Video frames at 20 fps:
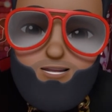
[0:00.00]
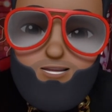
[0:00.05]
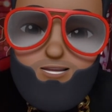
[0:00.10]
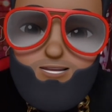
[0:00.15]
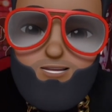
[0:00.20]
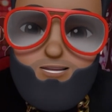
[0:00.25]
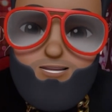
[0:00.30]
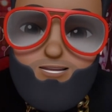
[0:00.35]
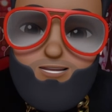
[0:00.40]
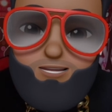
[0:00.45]

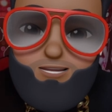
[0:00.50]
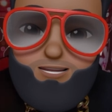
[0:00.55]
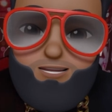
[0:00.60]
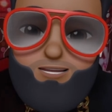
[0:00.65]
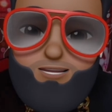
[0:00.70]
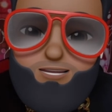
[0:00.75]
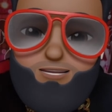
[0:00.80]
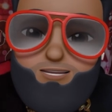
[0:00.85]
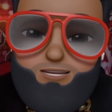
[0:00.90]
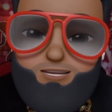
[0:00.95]

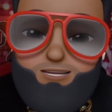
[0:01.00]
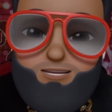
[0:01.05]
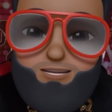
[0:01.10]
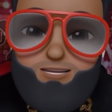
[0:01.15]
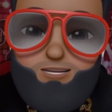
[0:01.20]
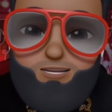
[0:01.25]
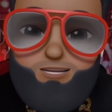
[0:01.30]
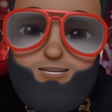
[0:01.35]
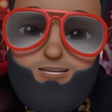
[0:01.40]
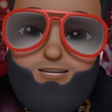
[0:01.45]

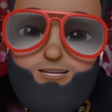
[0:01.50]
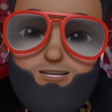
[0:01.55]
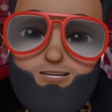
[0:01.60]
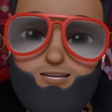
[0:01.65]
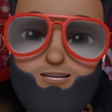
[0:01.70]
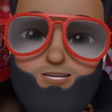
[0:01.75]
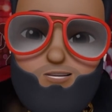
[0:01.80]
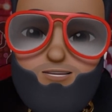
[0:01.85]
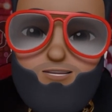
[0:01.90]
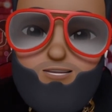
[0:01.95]

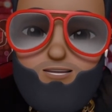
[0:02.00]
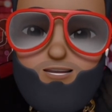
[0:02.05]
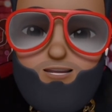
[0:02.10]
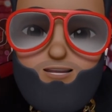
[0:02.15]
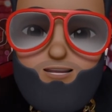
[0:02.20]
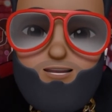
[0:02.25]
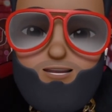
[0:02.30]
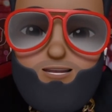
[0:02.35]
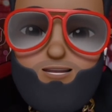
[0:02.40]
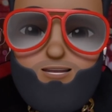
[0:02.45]

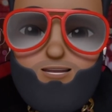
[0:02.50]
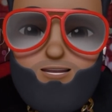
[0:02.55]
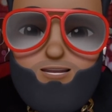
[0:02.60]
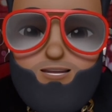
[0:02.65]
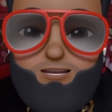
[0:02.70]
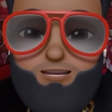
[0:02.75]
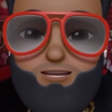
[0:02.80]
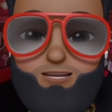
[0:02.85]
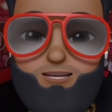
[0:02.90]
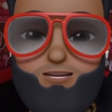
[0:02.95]
(silence)